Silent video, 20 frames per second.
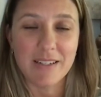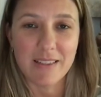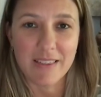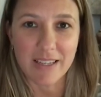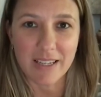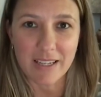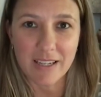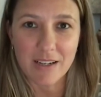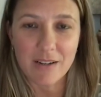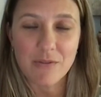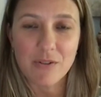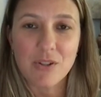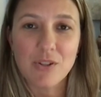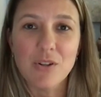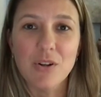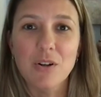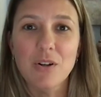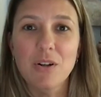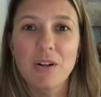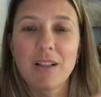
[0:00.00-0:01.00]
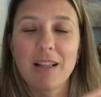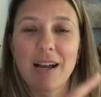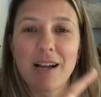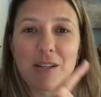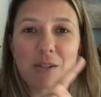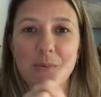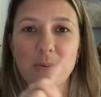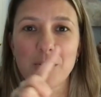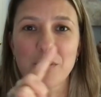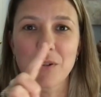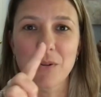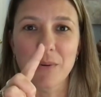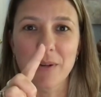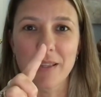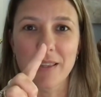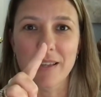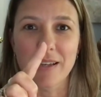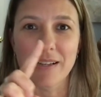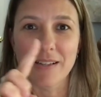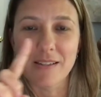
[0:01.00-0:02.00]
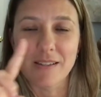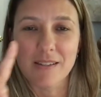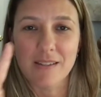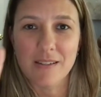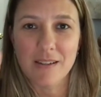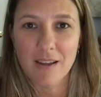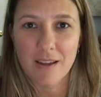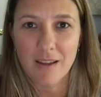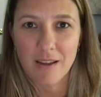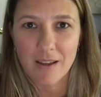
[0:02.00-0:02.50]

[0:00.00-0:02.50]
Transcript: thinking of a circle as we're doing this,